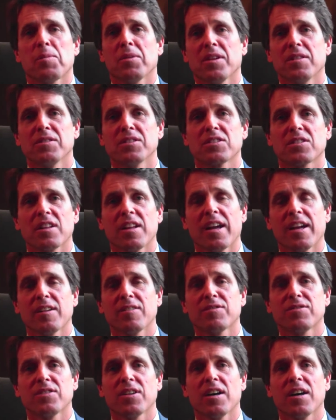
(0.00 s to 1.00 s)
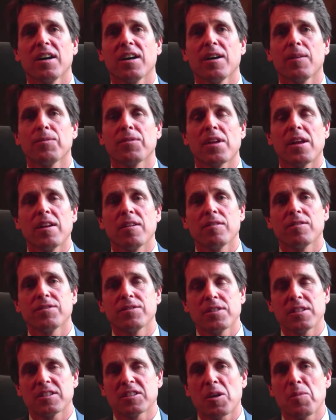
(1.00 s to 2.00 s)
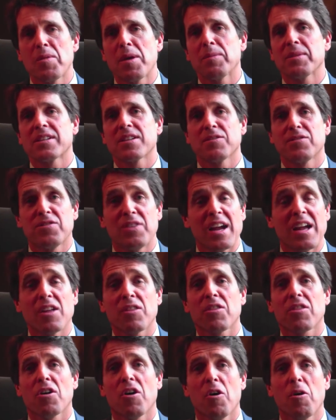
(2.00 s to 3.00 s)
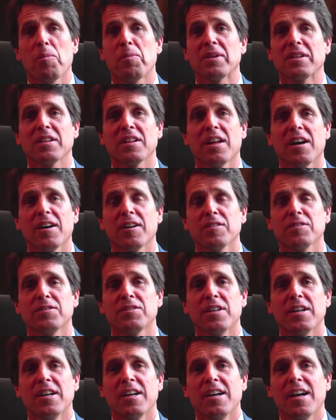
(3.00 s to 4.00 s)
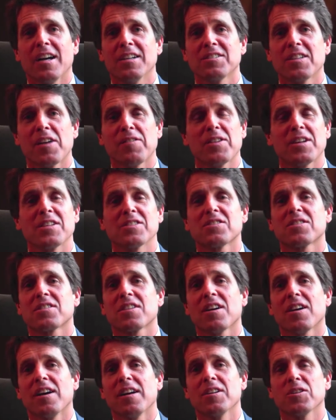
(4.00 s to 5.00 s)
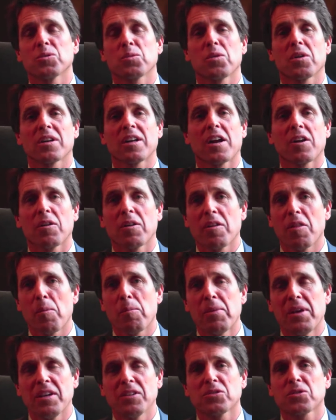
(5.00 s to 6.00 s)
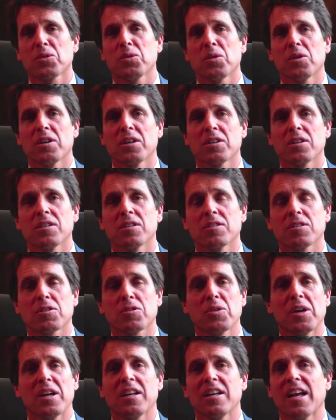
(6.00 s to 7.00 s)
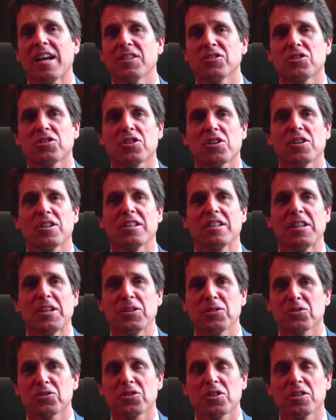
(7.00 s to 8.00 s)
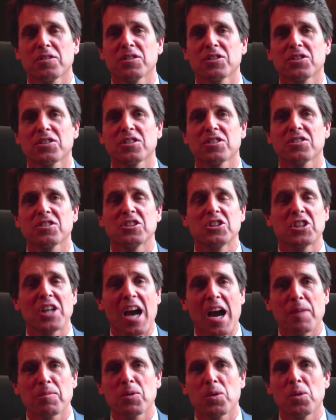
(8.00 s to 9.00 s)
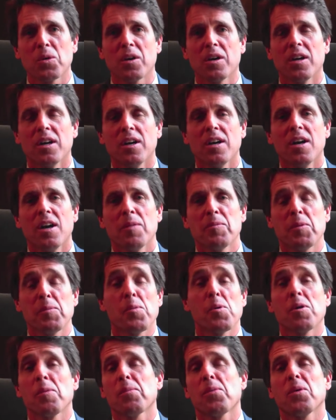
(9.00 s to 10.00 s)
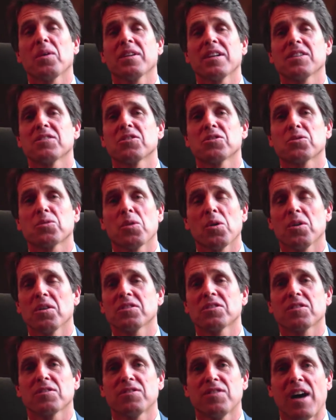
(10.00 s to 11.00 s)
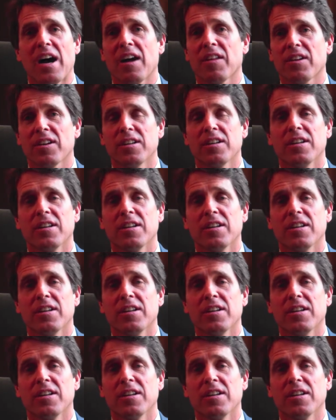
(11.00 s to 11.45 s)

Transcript: of his life um, and his commitment to faith, hope, and love as evidenced uh, in his work not only in the Peace Corps and creating Head Start and legal services and Job Corps, but more importantly as his role as a father.